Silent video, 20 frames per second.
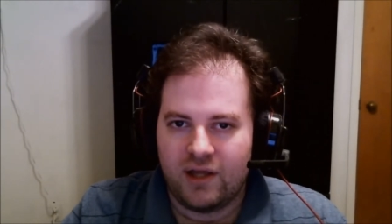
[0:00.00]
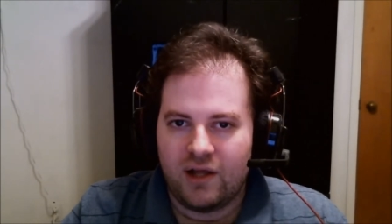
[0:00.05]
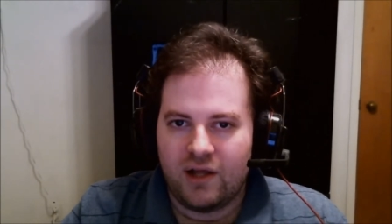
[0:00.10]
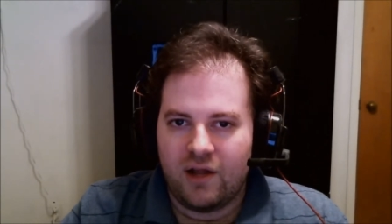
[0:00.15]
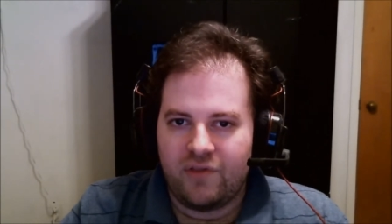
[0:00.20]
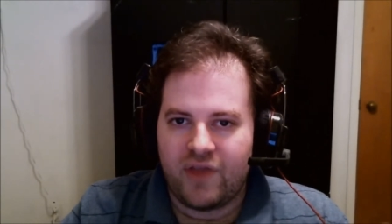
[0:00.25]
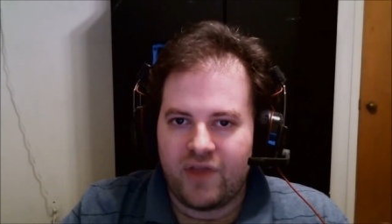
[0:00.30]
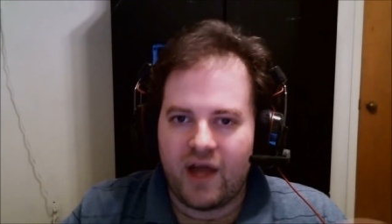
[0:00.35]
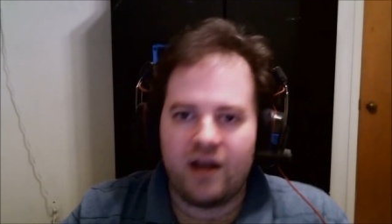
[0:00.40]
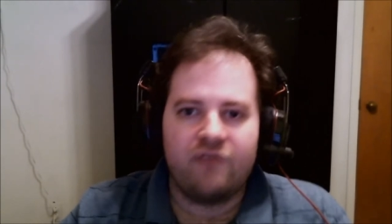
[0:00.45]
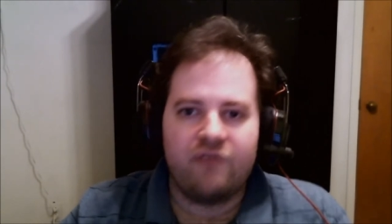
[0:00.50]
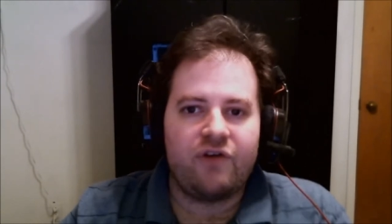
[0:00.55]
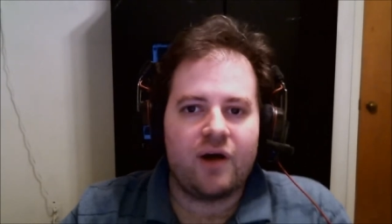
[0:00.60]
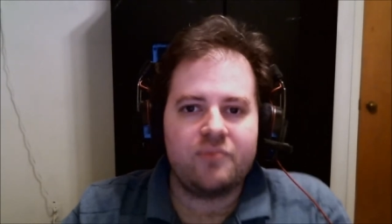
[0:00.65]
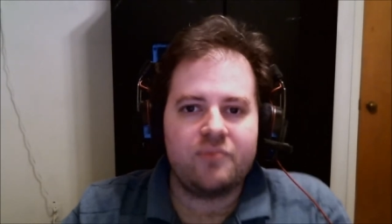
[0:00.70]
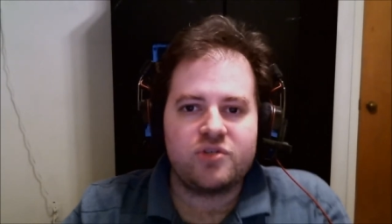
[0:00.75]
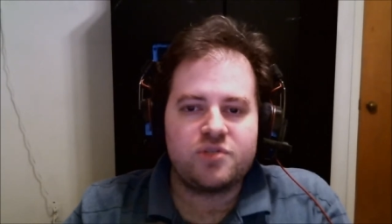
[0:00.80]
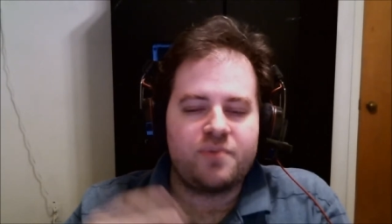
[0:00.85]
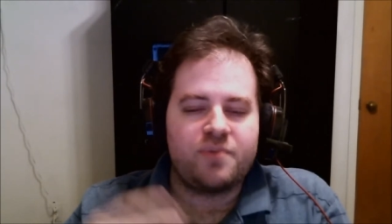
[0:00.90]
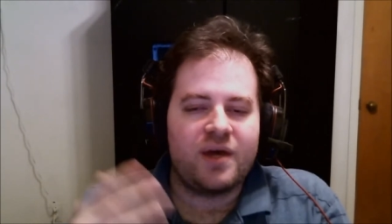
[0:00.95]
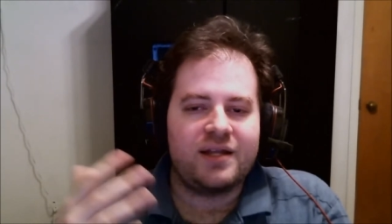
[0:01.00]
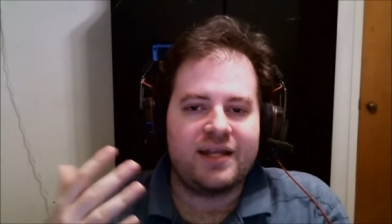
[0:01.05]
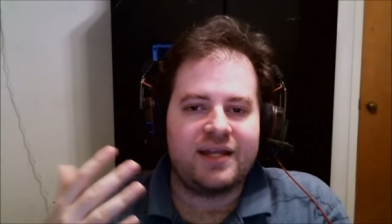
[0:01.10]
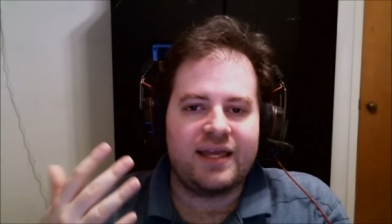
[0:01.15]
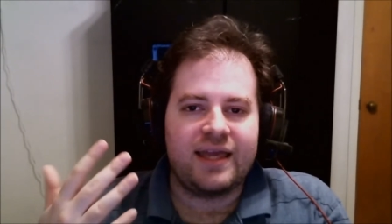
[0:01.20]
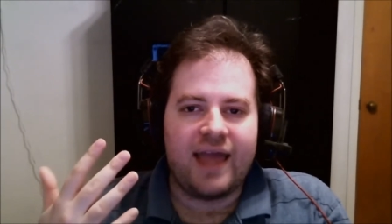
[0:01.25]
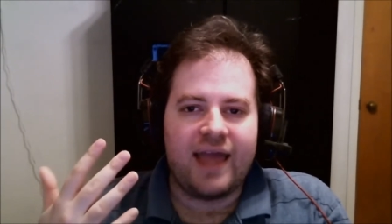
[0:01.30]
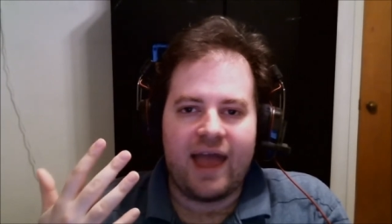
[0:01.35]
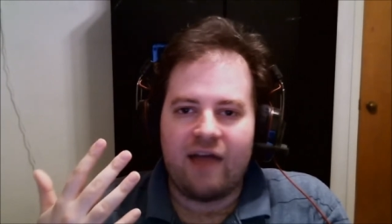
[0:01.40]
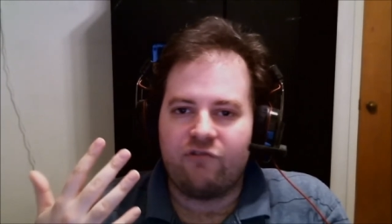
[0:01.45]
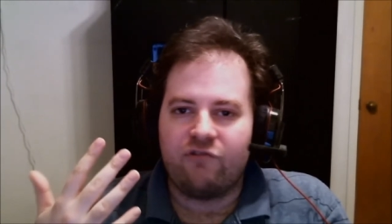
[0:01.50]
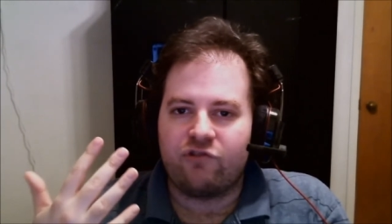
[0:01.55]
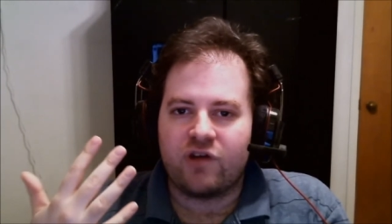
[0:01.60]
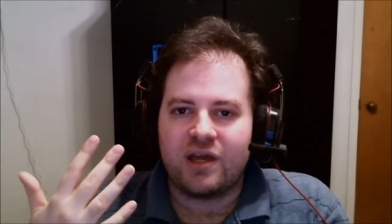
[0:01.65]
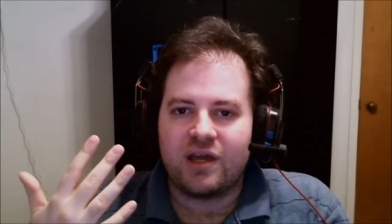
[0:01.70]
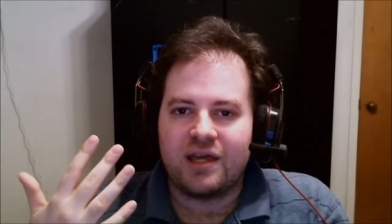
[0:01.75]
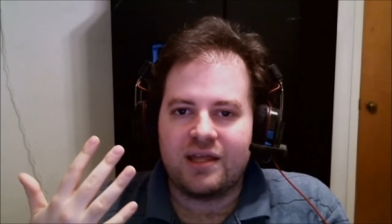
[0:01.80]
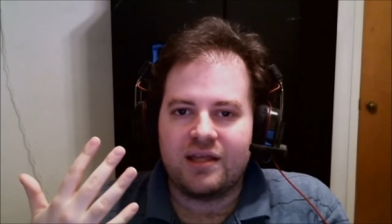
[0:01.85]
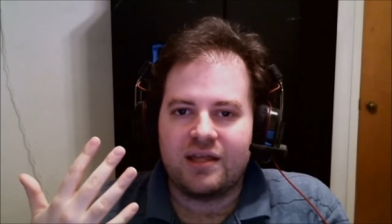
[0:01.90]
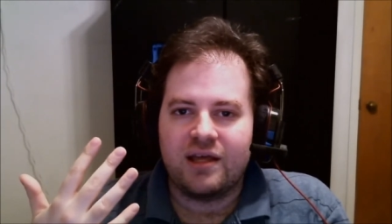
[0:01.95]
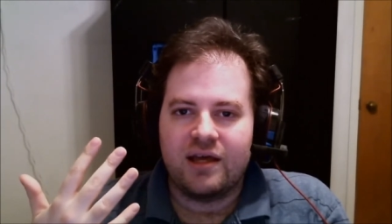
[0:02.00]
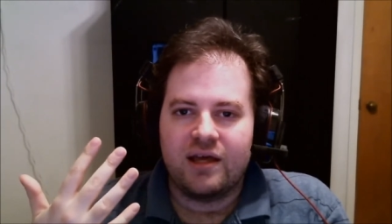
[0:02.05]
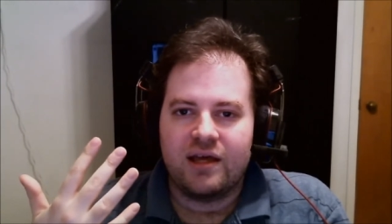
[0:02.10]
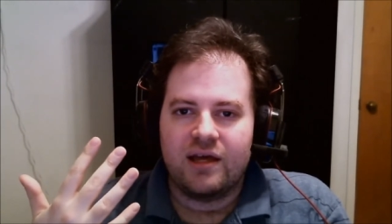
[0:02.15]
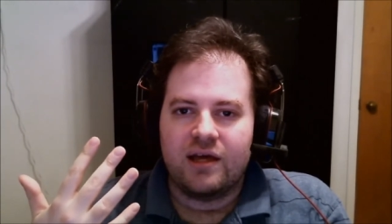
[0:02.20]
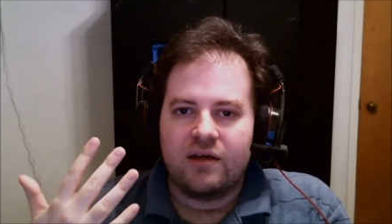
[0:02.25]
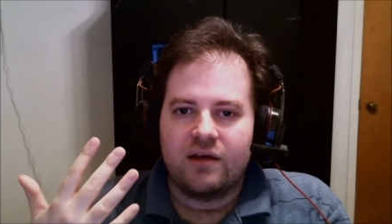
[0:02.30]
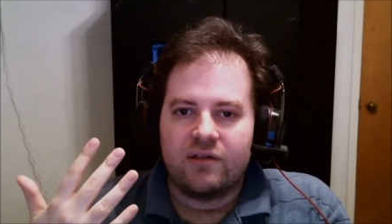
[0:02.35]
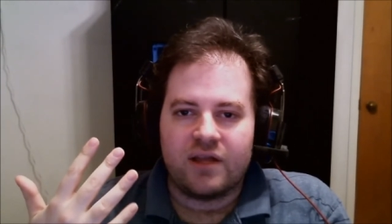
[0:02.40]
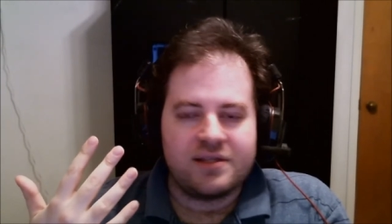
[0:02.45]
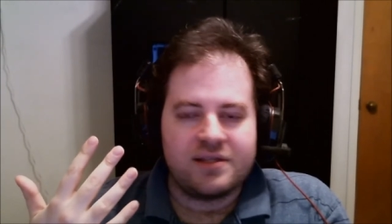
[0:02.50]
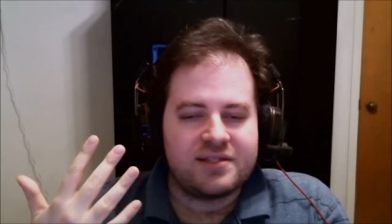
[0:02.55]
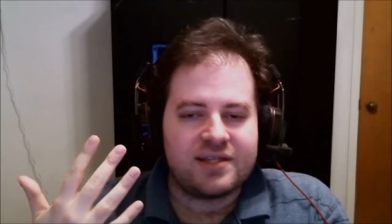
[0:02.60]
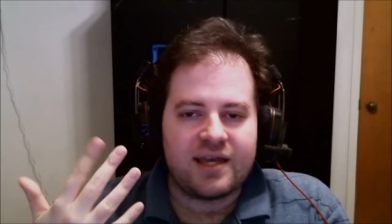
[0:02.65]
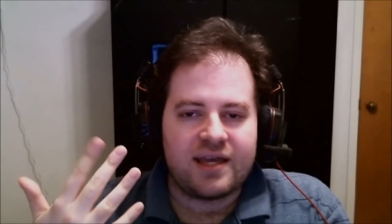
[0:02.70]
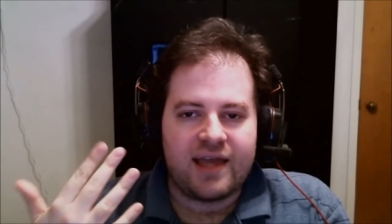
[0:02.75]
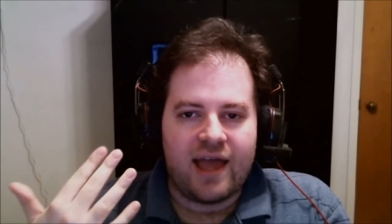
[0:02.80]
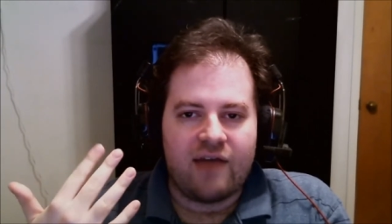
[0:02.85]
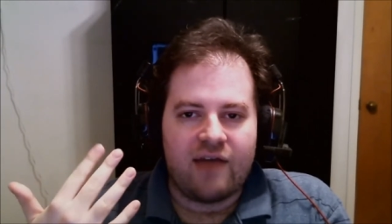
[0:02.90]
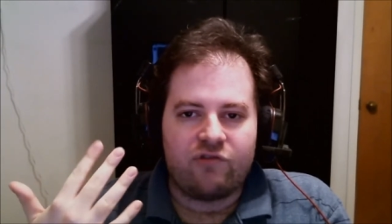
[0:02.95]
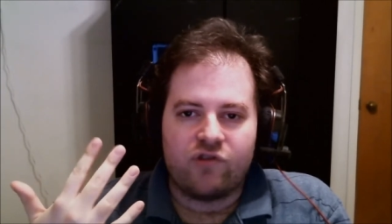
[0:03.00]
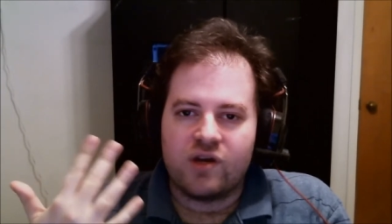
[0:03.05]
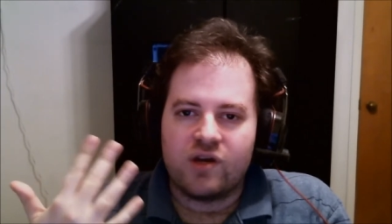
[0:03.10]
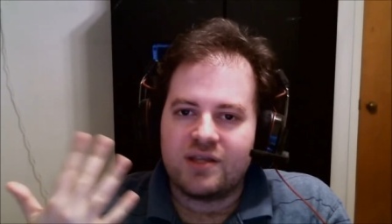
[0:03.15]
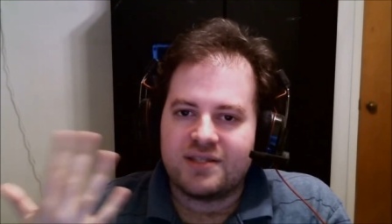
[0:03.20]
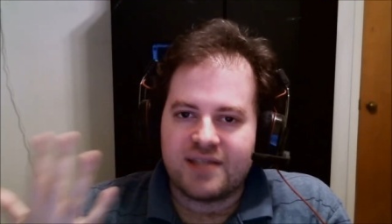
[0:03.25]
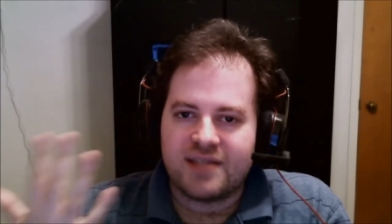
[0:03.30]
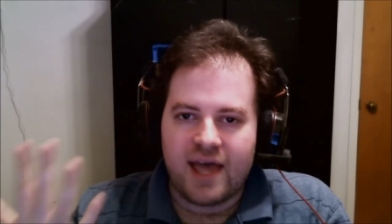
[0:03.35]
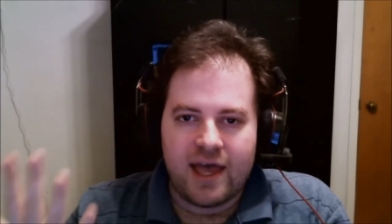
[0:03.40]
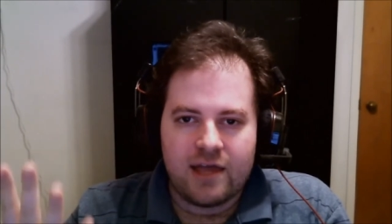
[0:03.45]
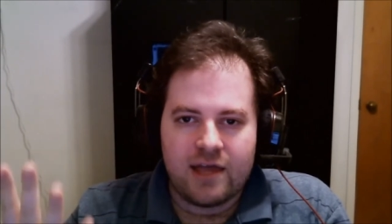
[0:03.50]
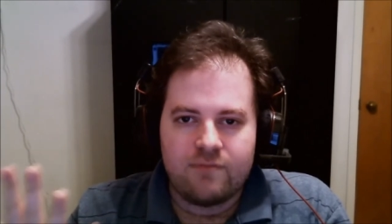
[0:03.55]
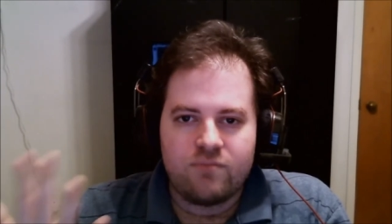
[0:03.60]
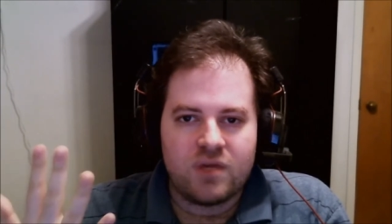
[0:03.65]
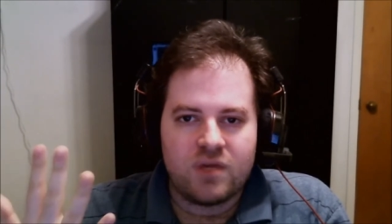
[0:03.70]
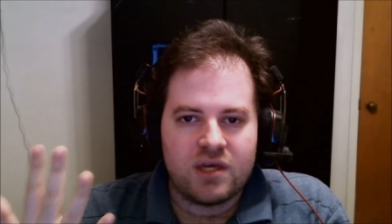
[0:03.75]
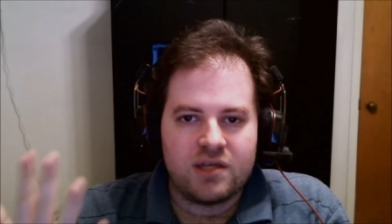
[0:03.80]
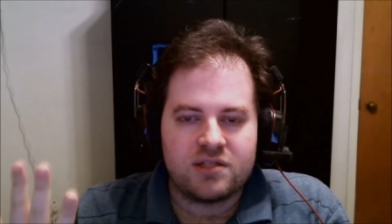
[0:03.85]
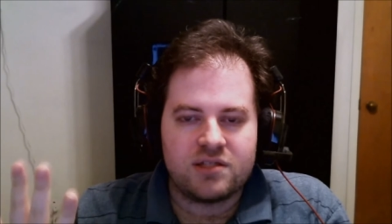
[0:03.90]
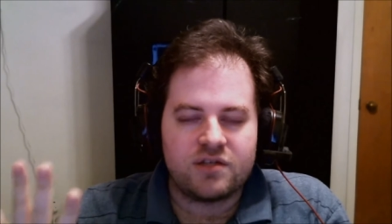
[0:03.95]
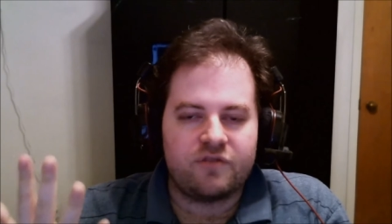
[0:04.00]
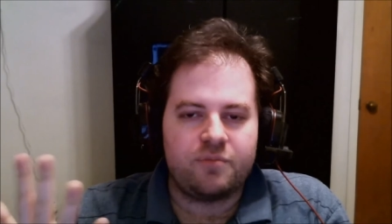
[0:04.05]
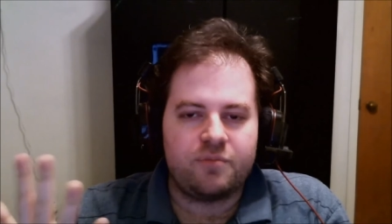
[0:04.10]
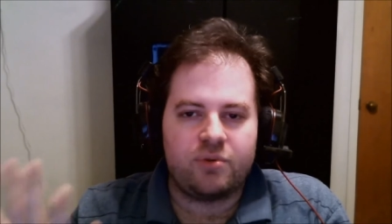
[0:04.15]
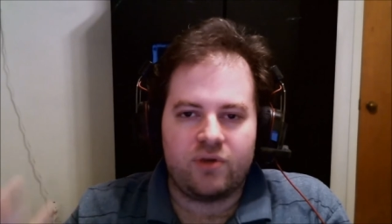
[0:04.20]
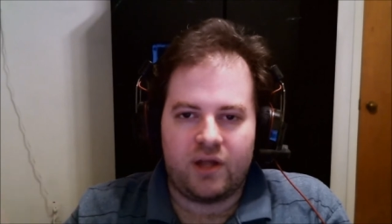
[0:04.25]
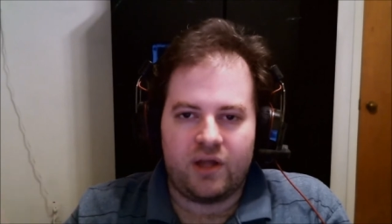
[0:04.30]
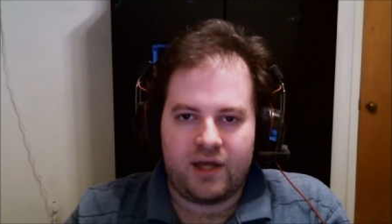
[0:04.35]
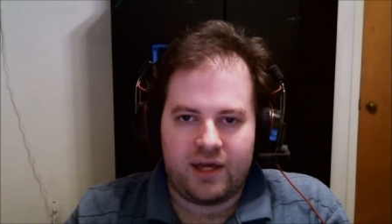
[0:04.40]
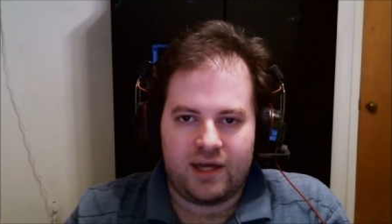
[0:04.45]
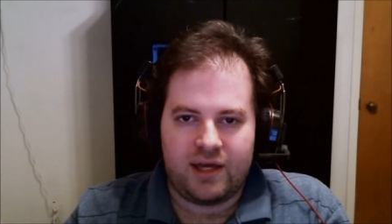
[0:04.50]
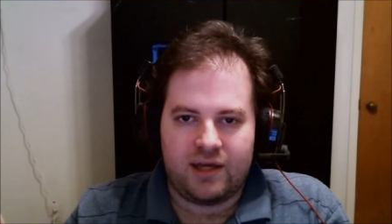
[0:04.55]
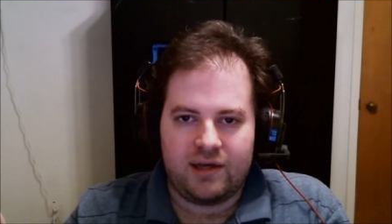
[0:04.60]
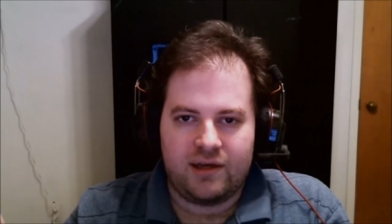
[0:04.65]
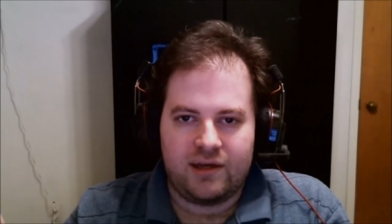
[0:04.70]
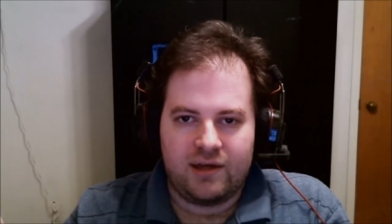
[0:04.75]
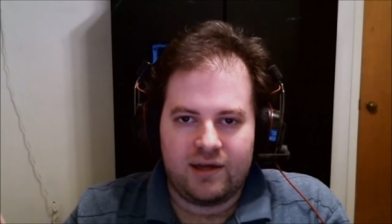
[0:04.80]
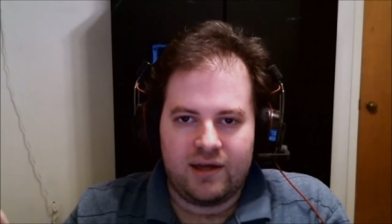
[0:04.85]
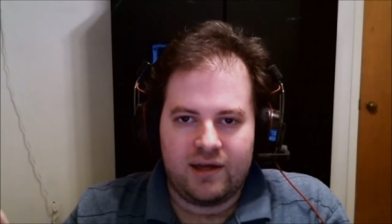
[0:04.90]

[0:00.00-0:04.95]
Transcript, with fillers: That if I'm spending every, let's say, every 10 minutes of play,